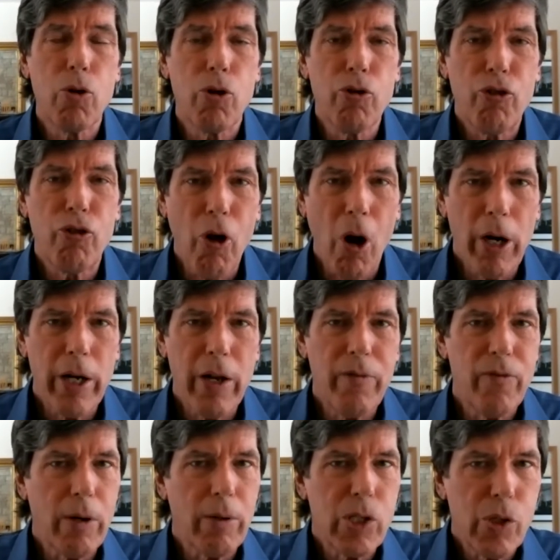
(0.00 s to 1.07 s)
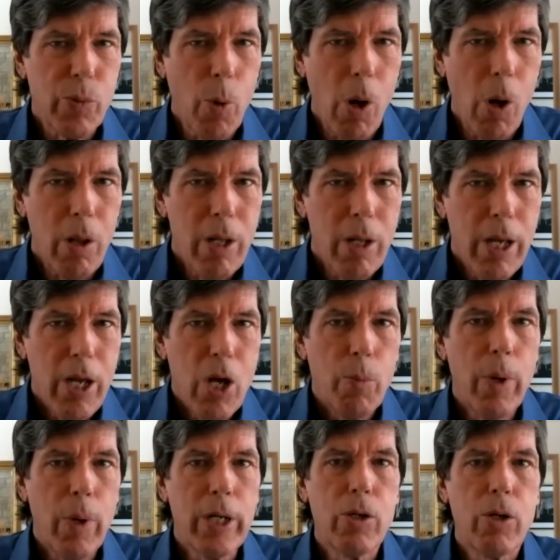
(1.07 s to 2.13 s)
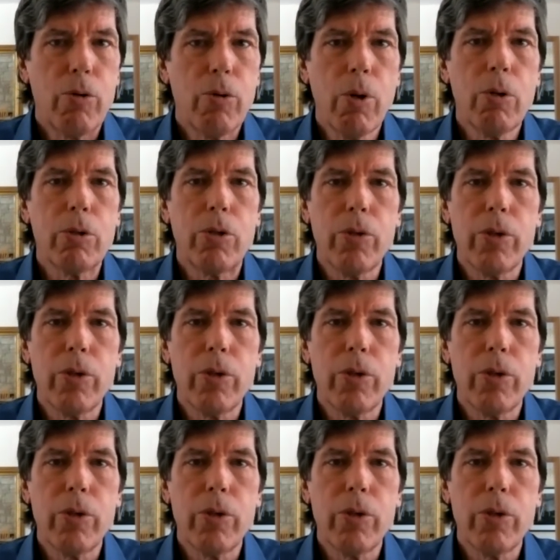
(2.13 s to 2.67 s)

started very small, but grew to